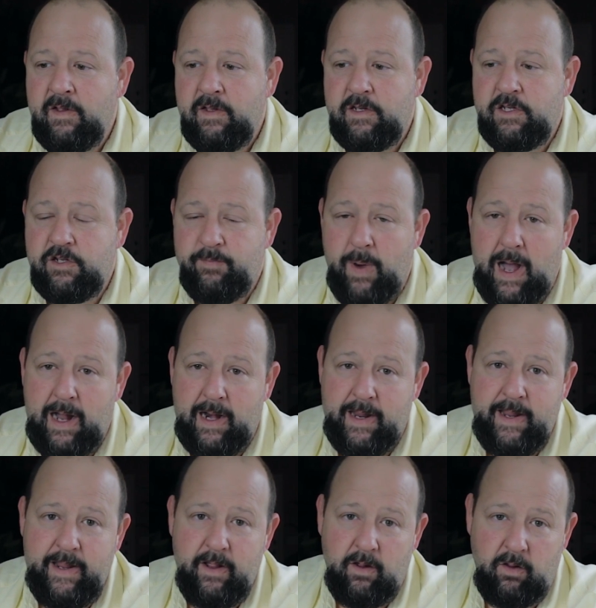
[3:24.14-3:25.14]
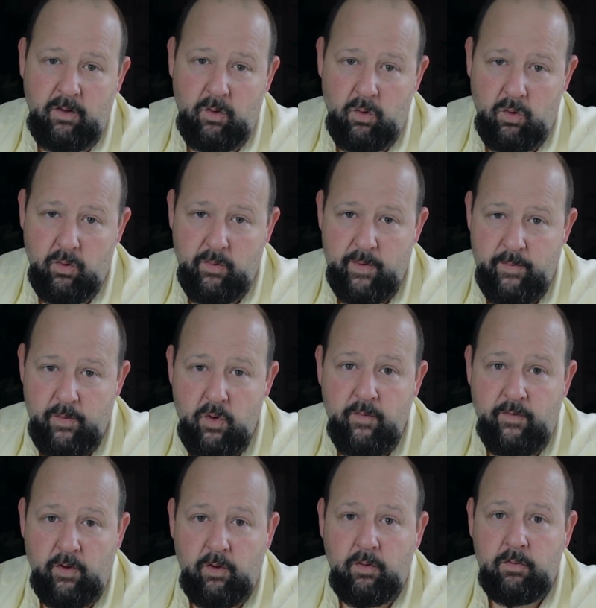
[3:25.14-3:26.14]
spot heal or
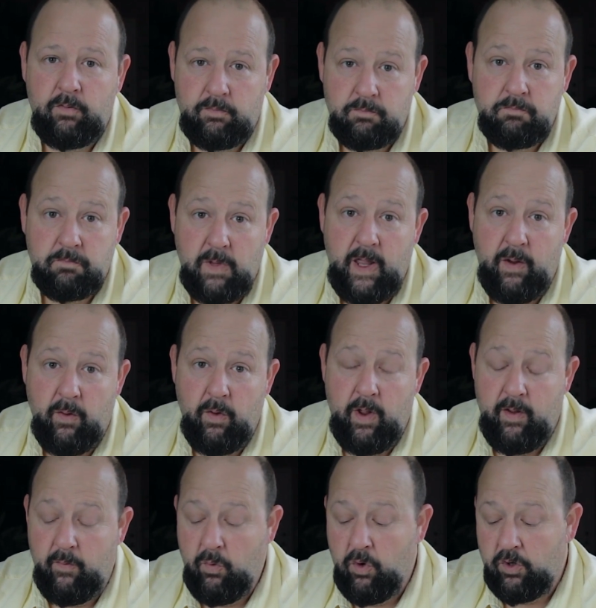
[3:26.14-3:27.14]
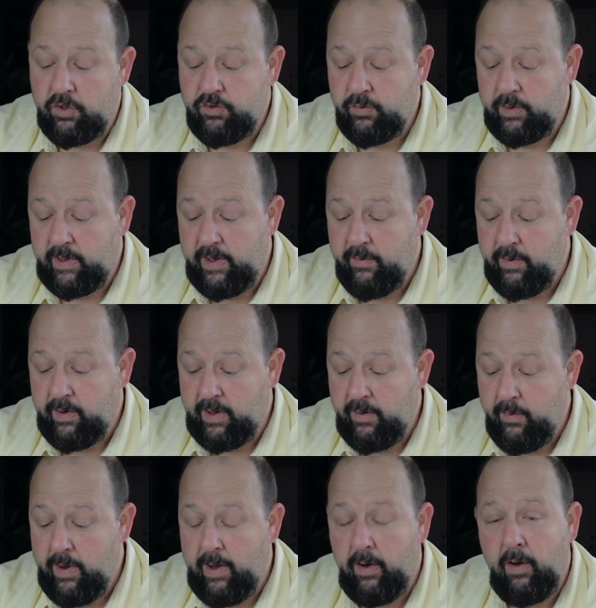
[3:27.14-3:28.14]
removal, it works really, really
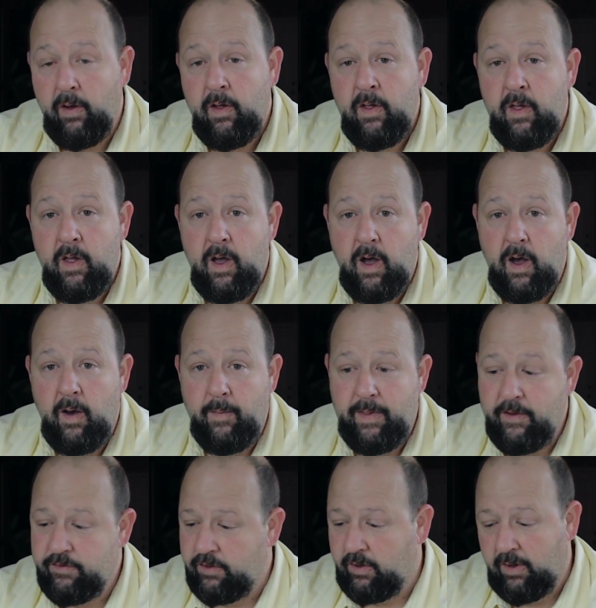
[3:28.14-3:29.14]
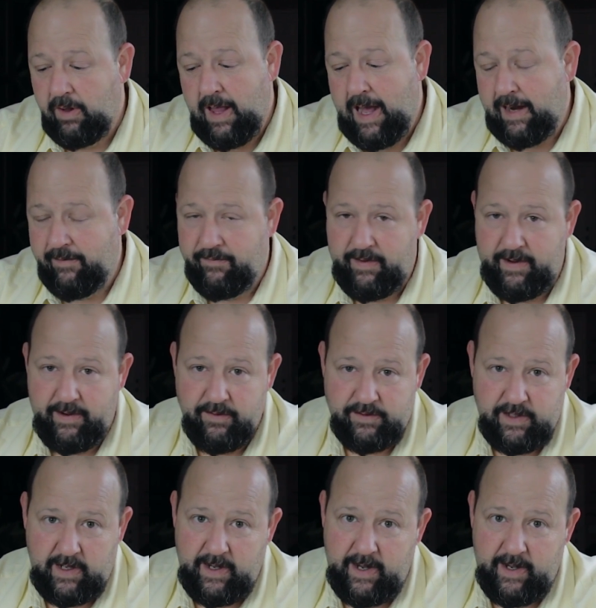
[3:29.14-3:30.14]
well. And there's a lot of
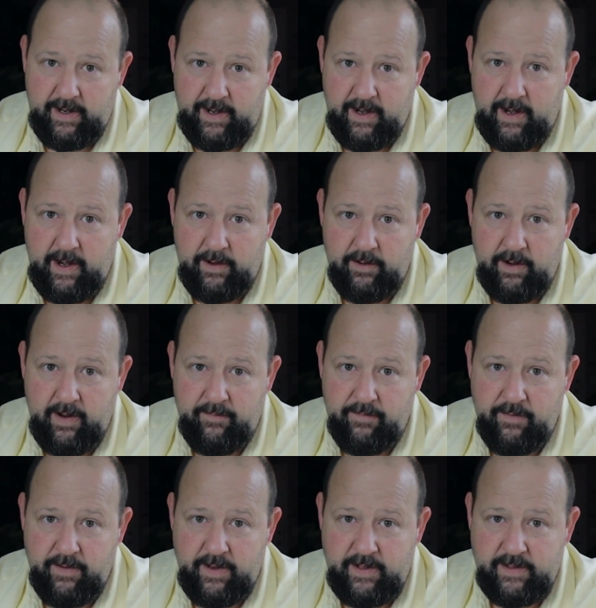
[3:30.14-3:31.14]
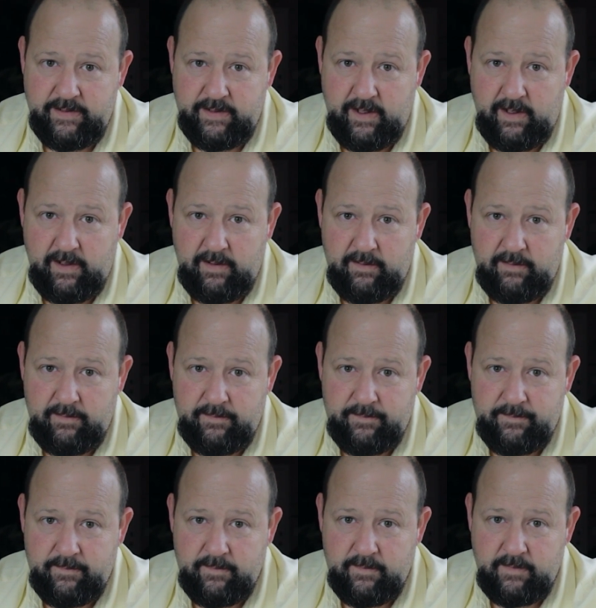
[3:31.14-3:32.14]
videos on the internet for these
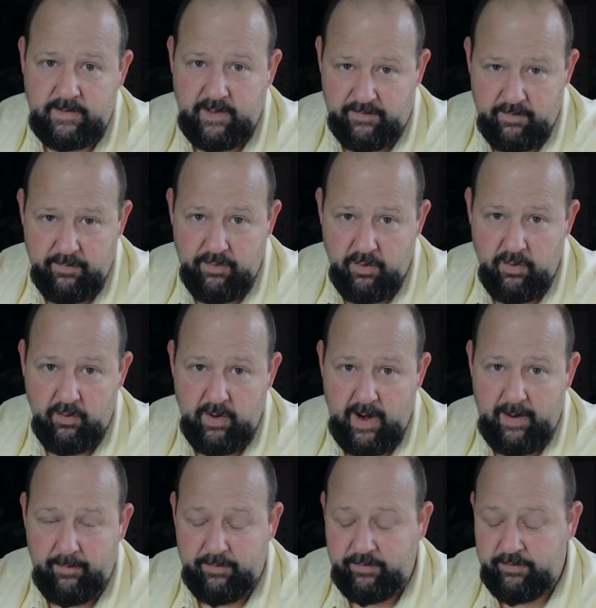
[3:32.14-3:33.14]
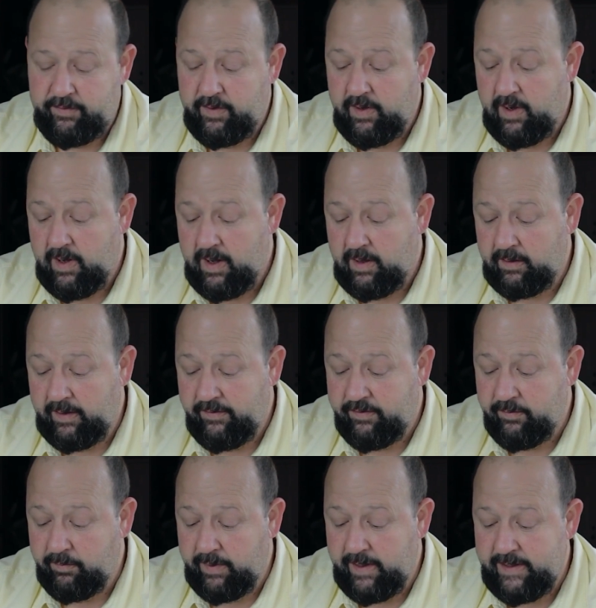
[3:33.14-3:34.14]
different programs. I'll leave
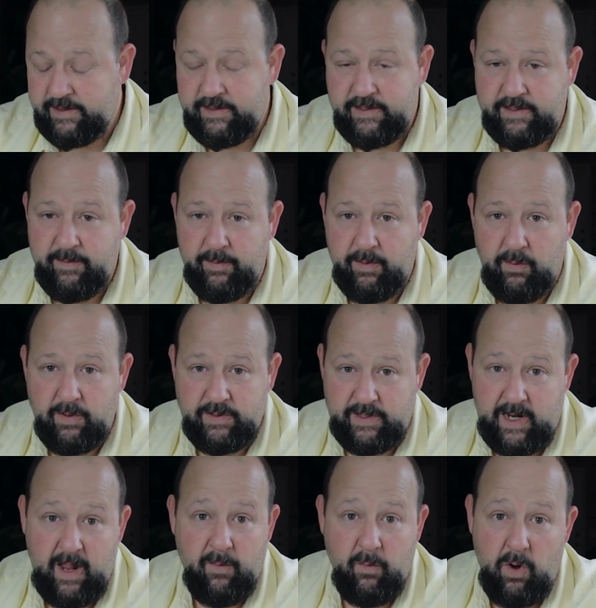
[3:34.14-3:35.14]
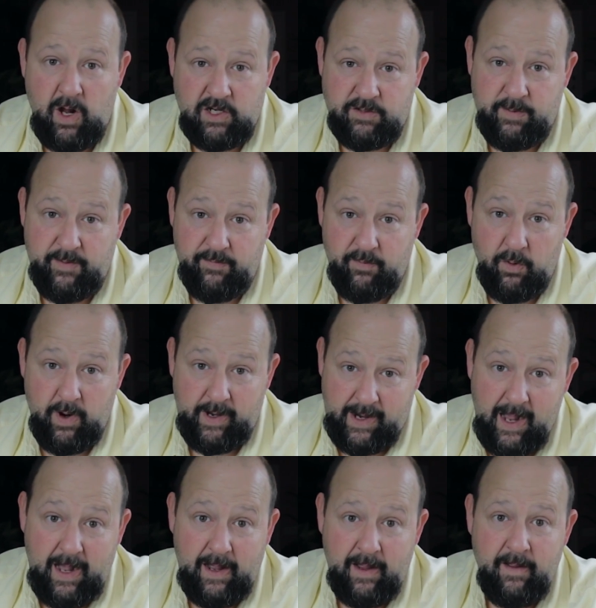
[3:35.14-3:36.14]
some links to some of the ones that I watched before I
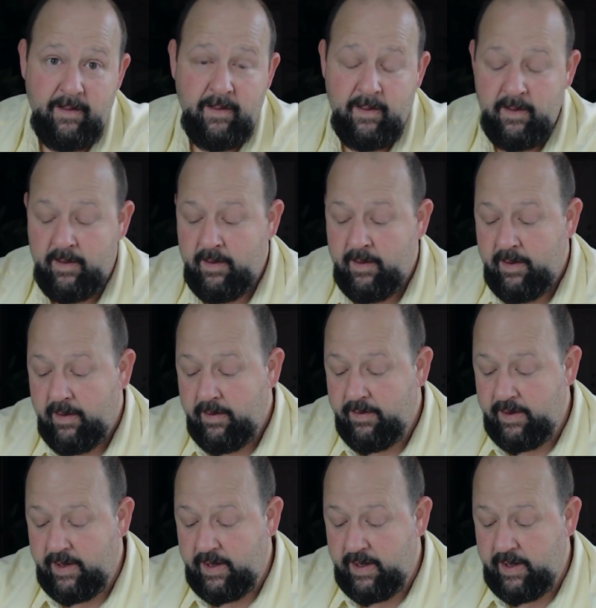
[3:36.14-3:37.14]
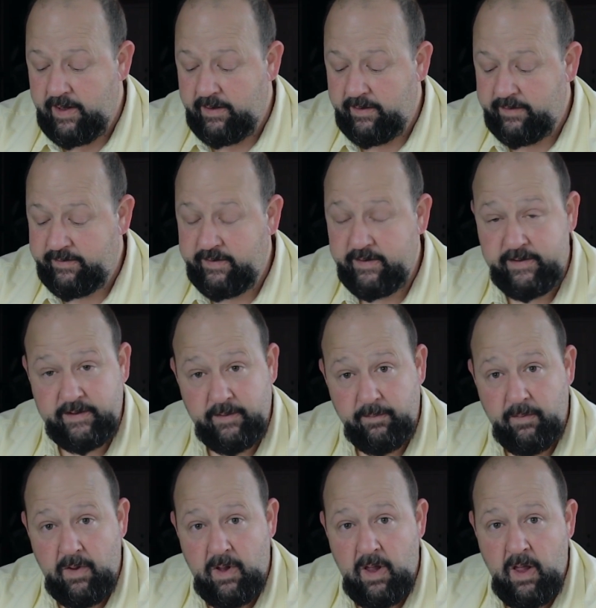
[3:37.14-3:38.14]
got the
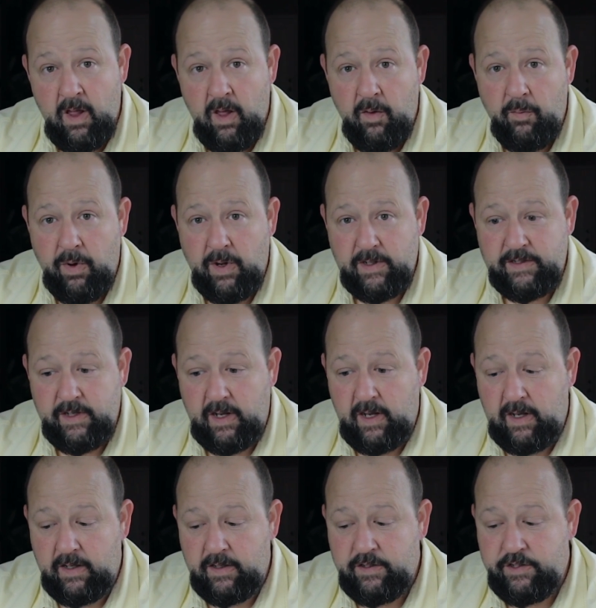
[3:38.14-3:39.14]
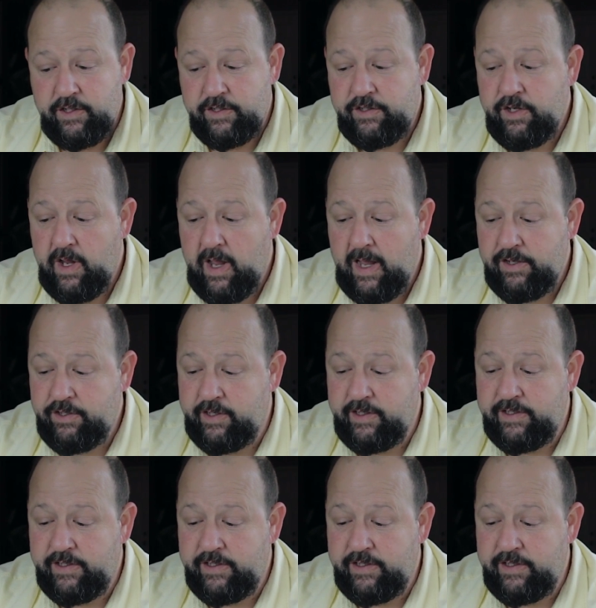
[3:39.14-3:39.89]
system. But just as you